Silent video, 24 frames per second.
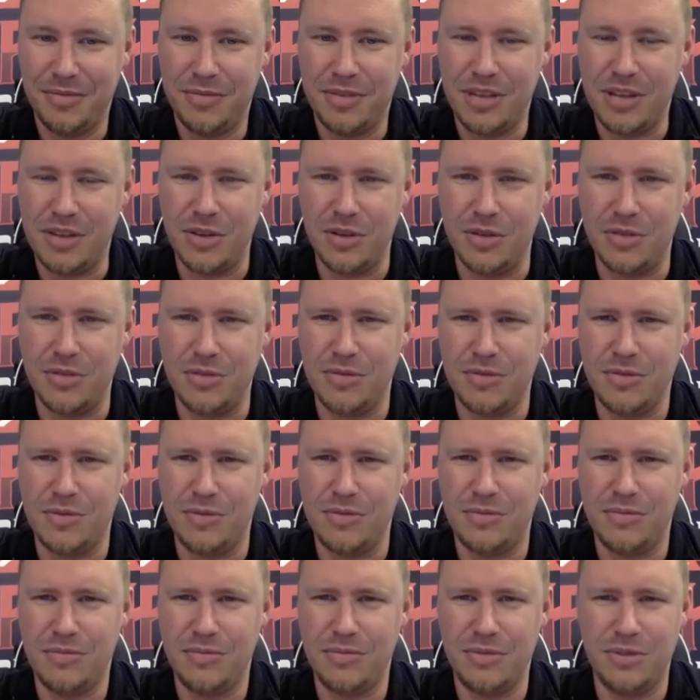that
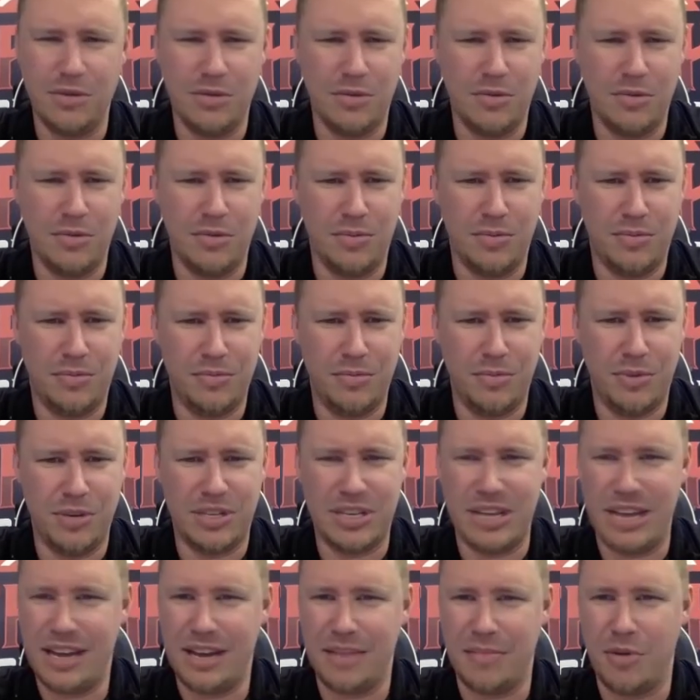you would
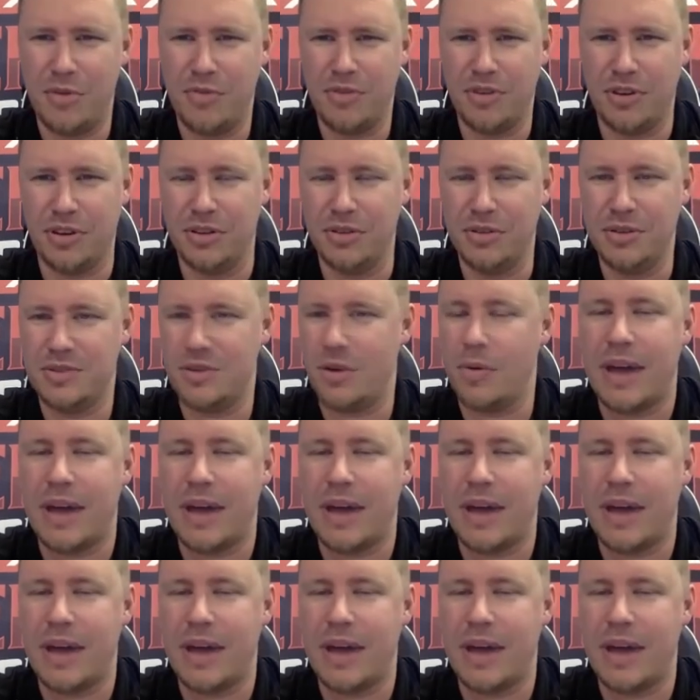take him over Gudas.